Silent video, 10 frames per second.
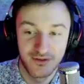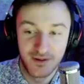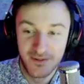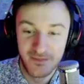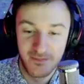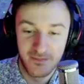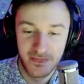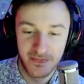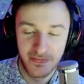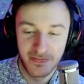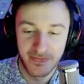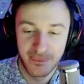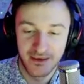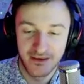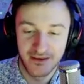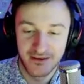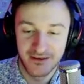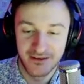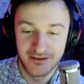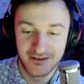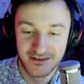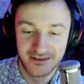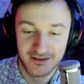A bowl of nails, buddy.